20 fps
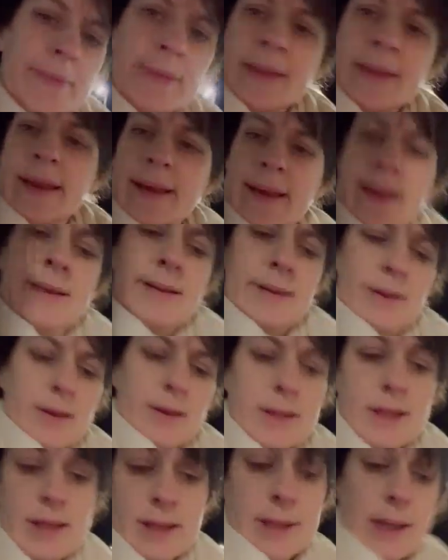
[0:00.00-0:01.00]
Not
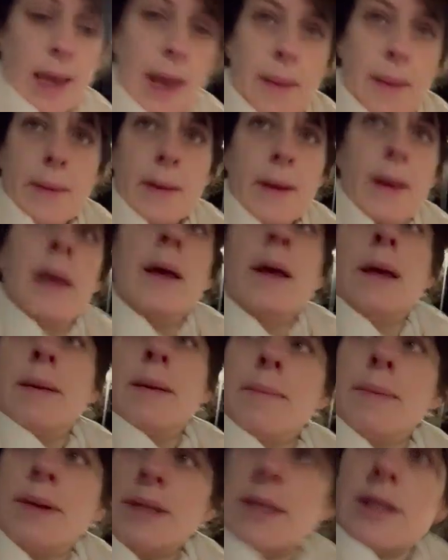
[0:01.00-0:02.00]
to the skip,
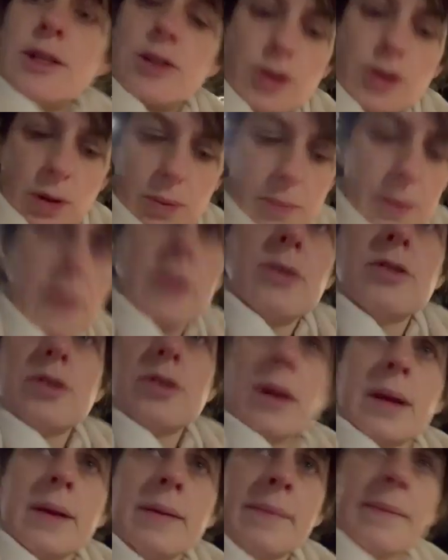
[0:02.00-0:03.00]
but to the job that they're
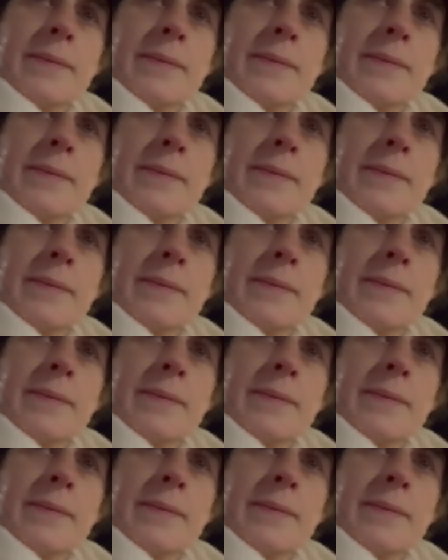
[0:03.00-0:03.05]
doing.